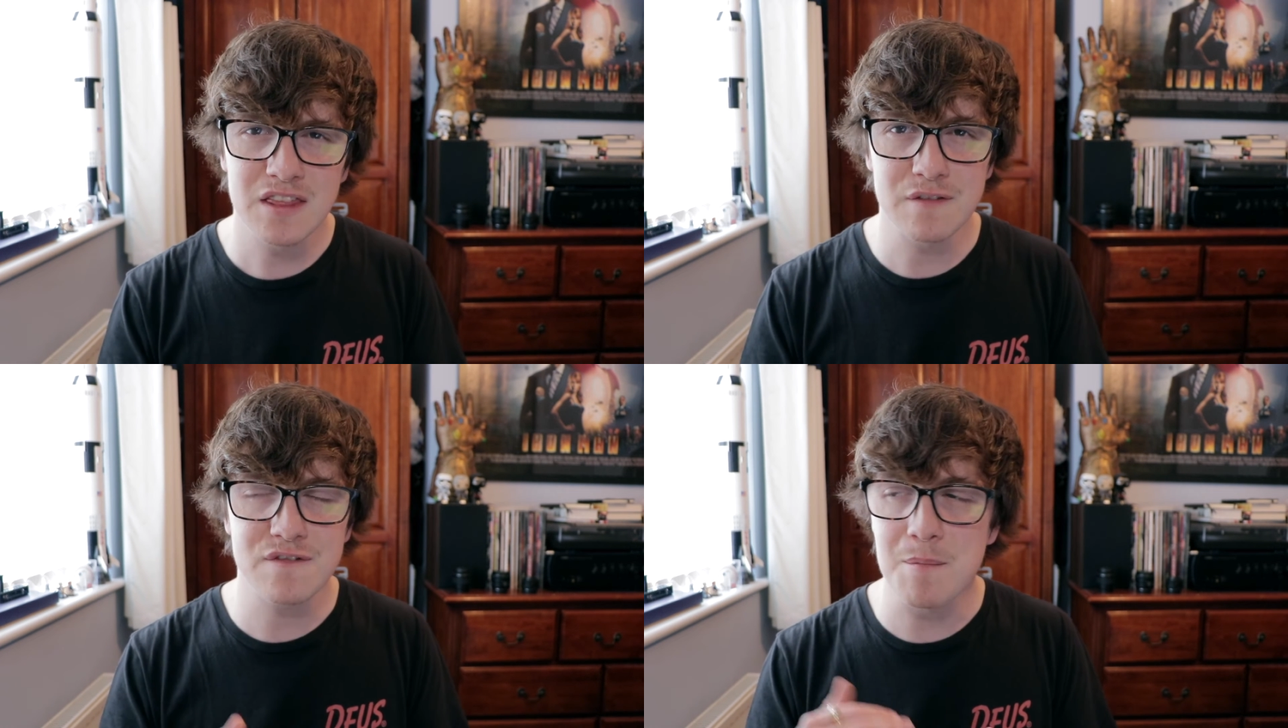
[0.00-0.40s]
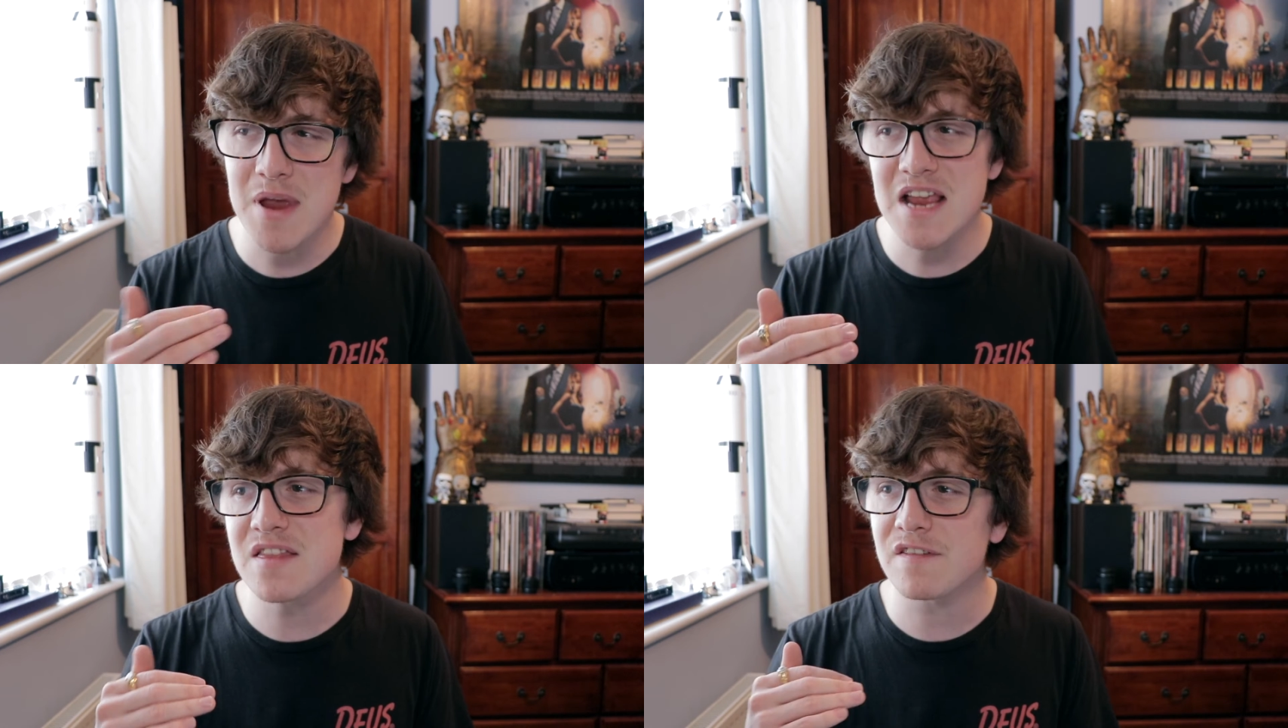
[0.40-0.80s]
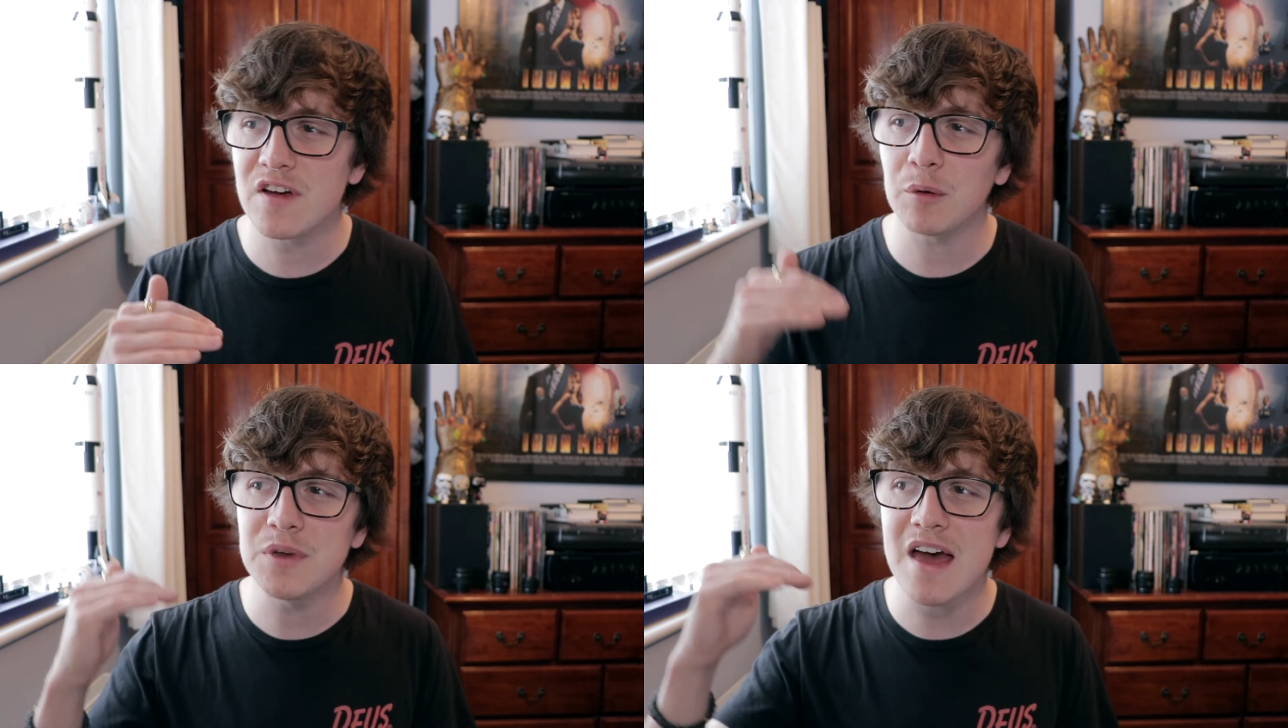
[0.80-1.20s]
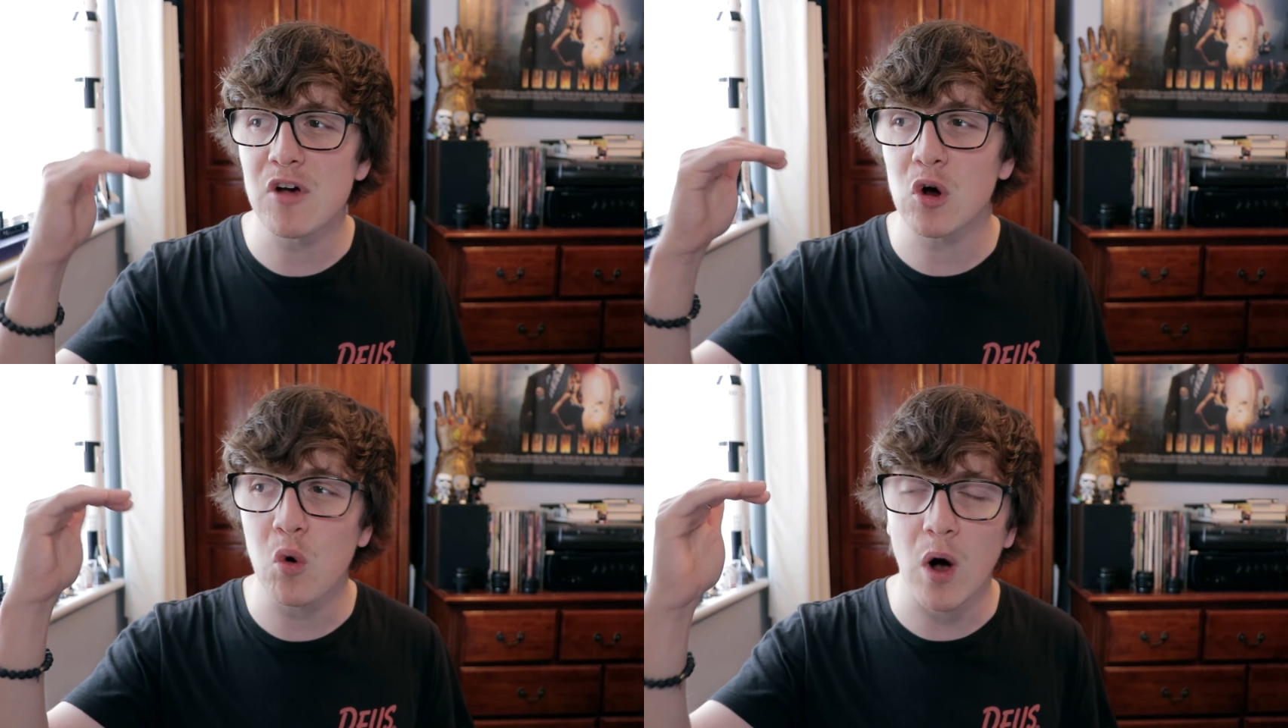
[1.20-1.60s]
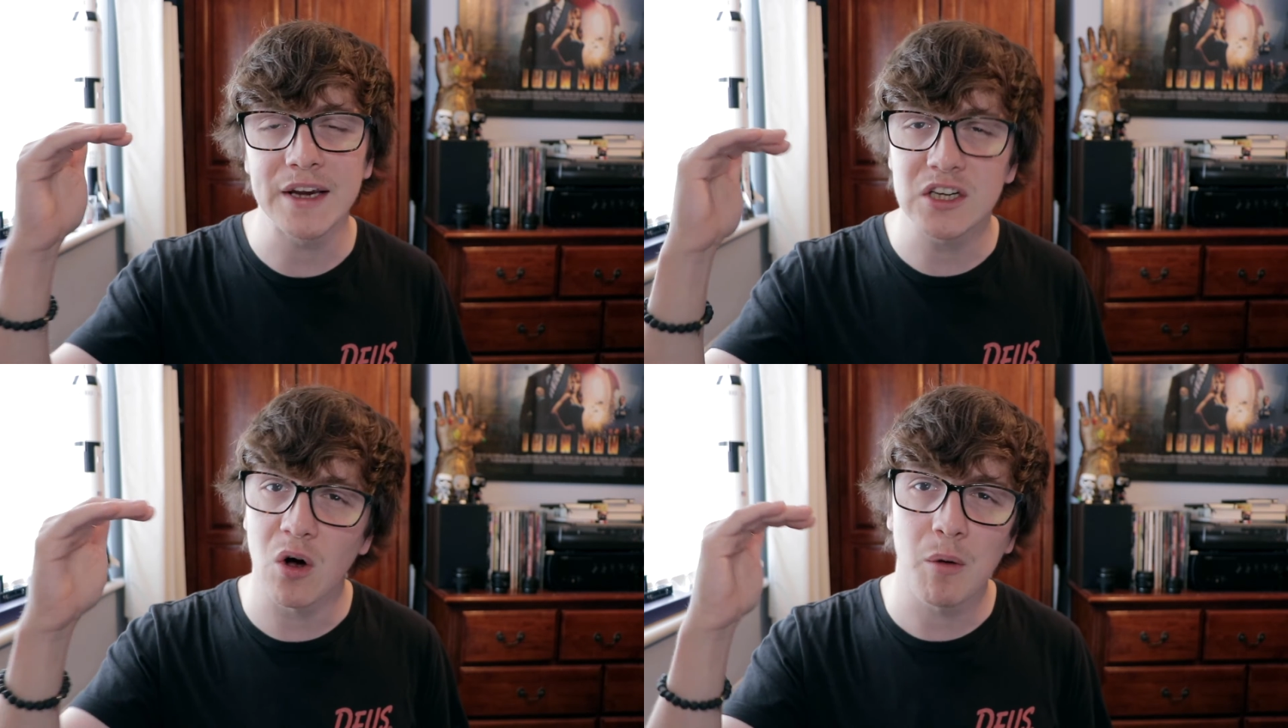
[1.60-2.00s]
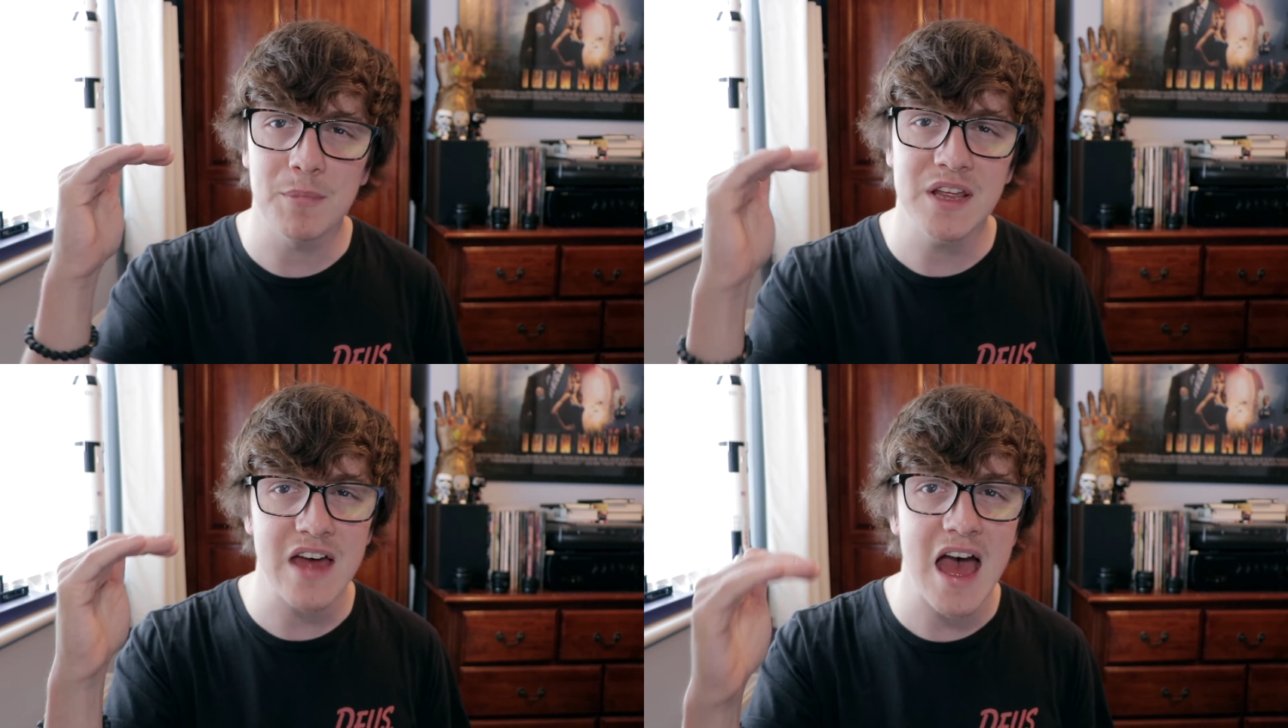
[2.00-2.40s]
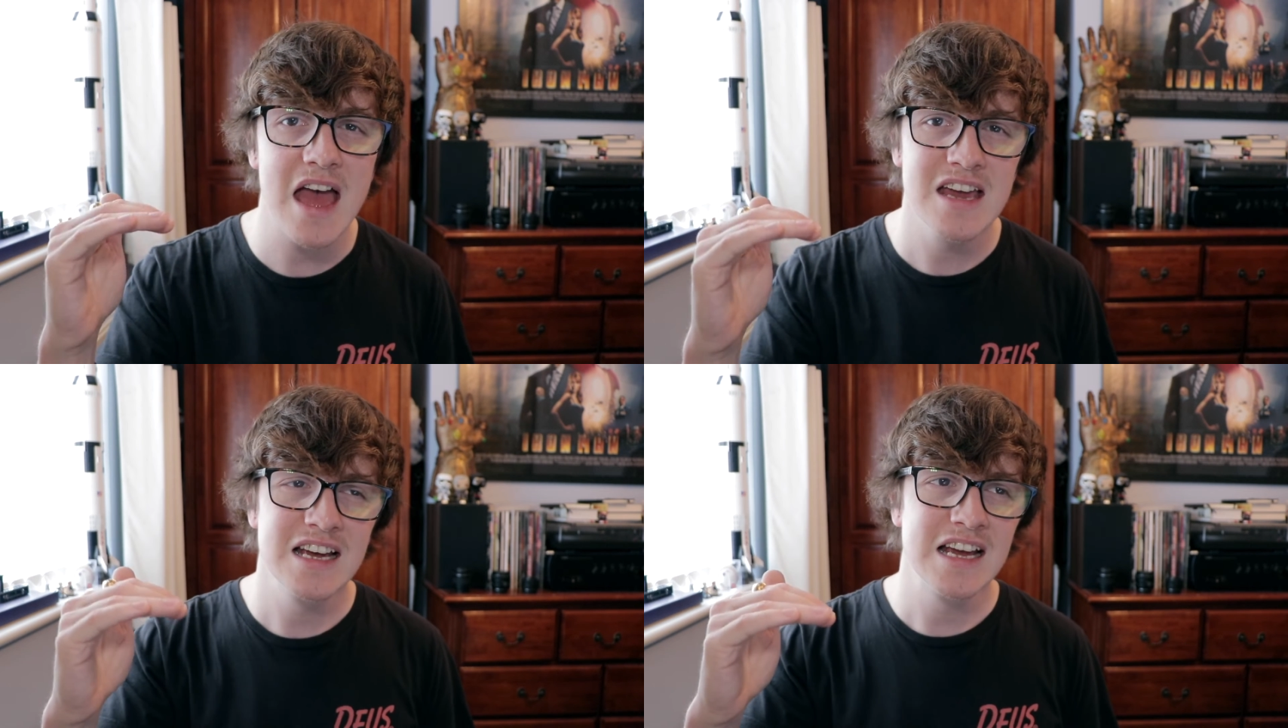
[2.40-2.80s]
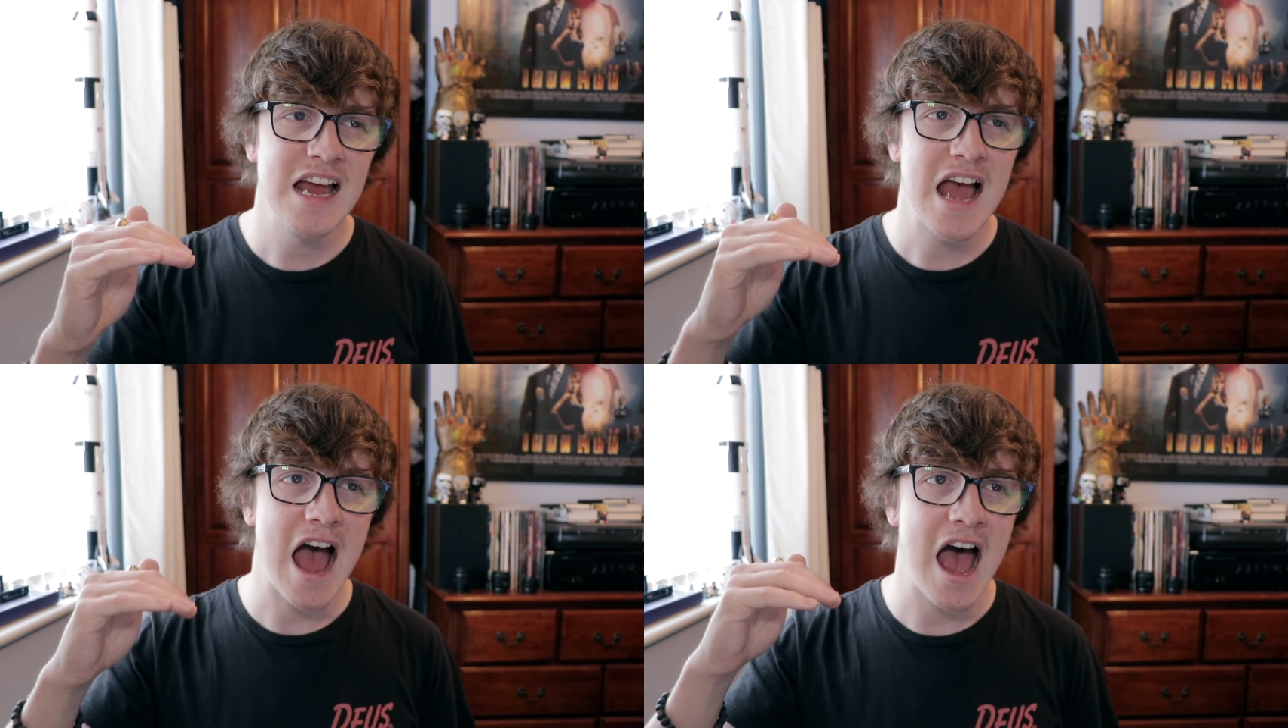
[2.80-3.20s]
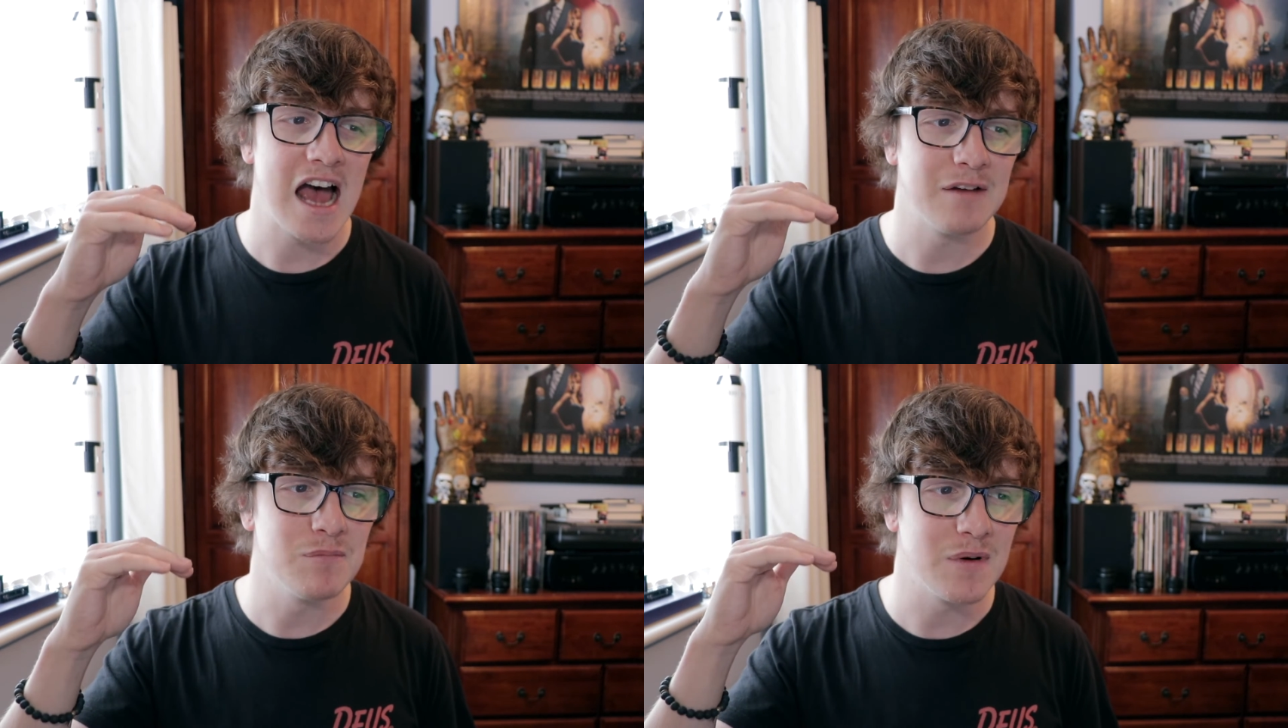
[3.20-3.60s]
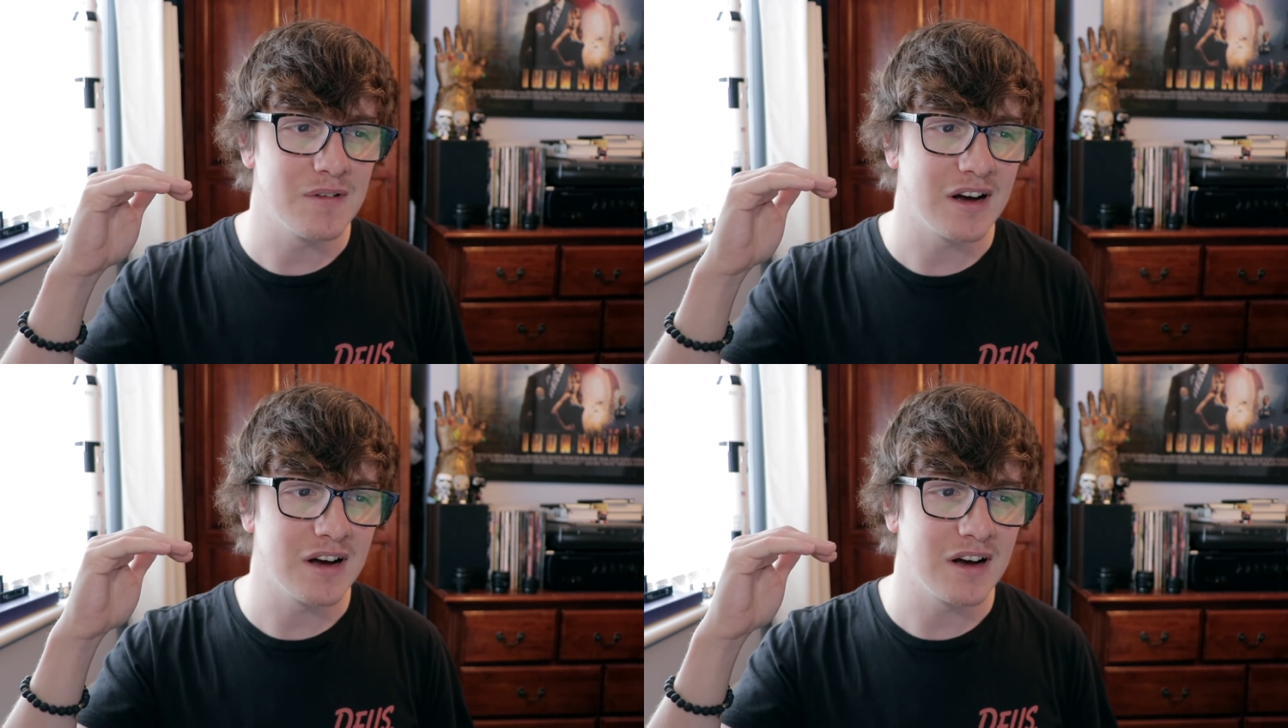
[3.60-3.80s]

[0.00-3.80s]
For me, the film never quite got me there. I